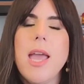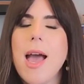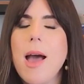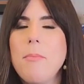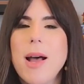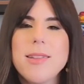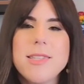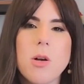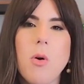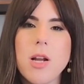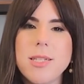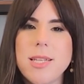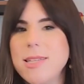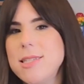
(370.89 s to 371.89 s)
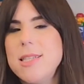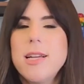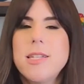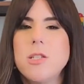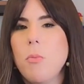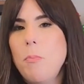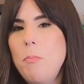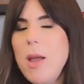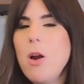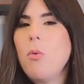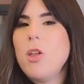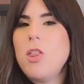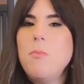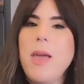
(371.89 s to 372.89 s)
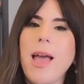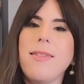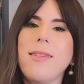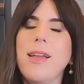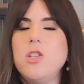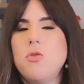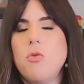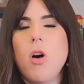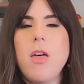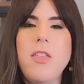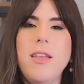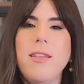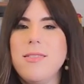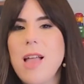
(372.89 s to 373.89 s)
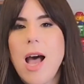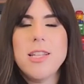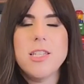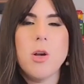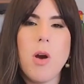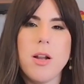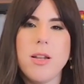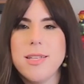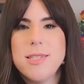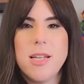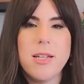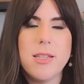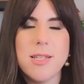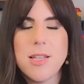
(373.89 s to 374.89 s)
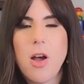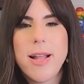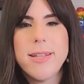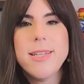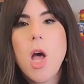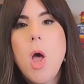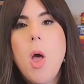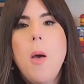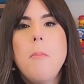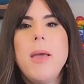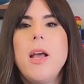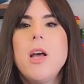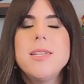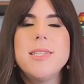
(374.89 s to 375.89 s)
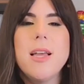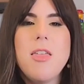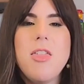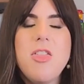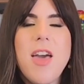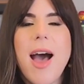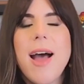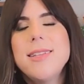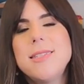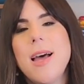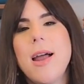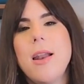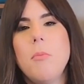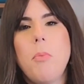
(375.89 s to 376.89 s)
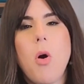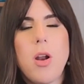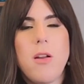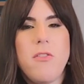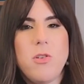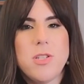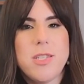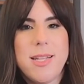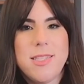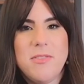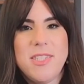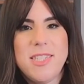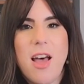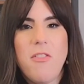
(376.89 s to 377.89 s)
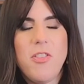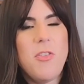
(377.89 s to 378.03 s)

I'm not so artistic, so bear with me as I draw these not so artistic designs, because that's not part of their sense of self.